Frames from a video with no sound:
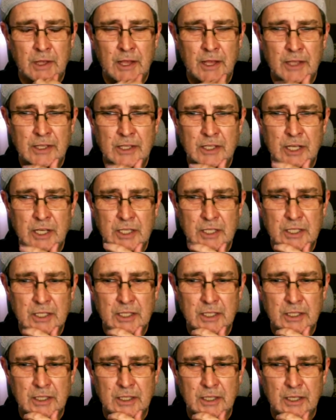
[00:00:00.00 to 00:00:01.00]
It
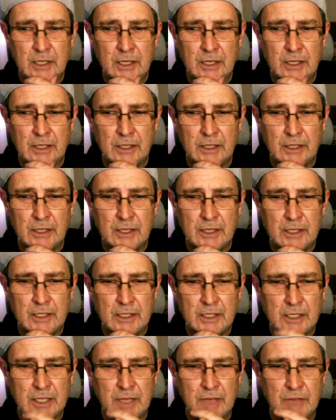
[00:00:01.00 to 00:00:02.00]
just, it
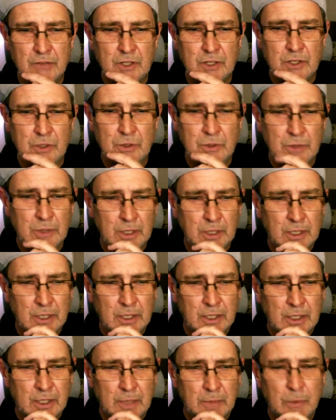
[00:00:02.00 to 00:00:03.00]
just gives you,
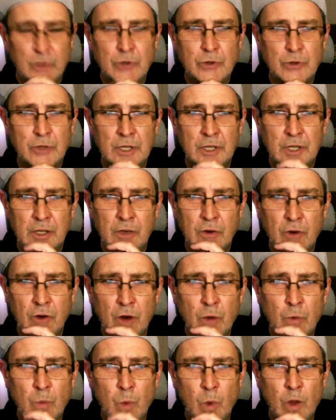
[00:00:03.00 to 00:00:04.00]
puts you in a, your
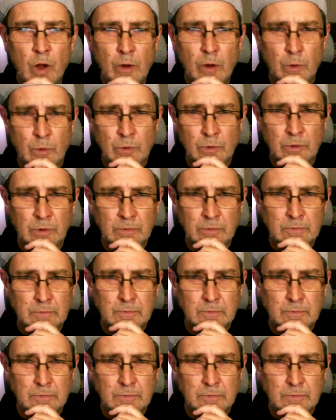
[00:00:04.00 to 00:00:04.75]
own world.